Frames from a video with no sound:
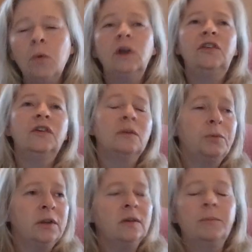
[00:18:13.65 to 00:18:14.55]
which is the
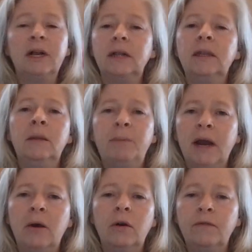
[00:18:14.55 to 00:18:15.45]
principality and
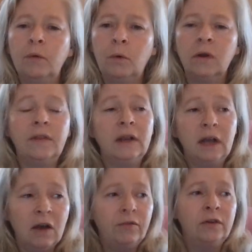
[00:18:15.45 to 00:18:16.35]
power of the world that
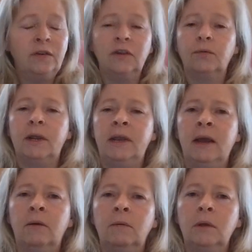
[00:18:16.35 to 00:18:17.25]
governs us right
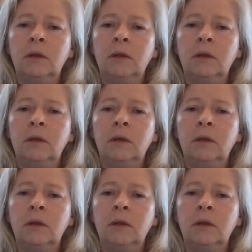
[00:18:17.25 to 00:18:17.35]
now,